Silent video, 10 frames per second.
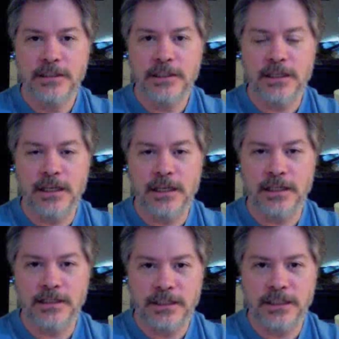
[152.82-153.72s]

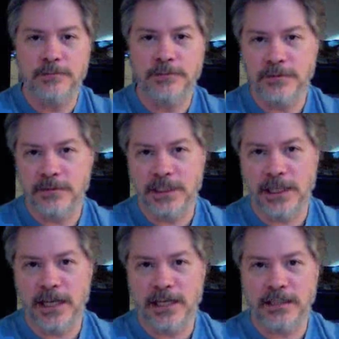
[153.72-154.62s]
Uh, he, the
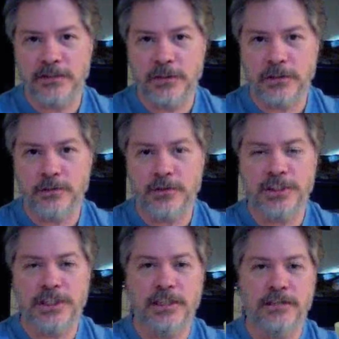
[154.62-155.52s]
guy, the instructor
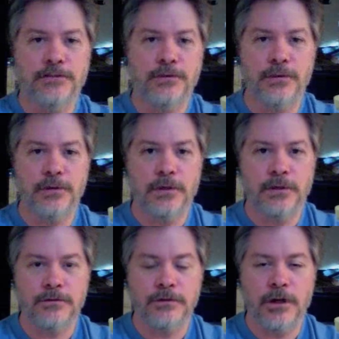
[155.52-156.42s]
puts it in full,
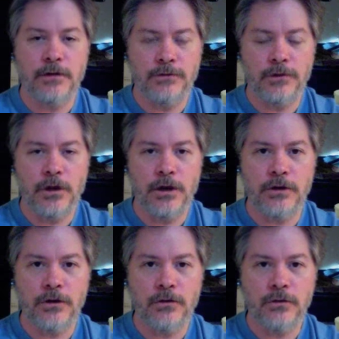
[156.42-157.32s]
full full
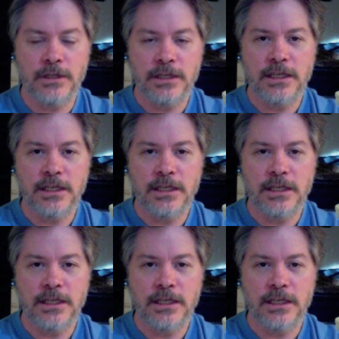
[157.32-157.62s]
auto,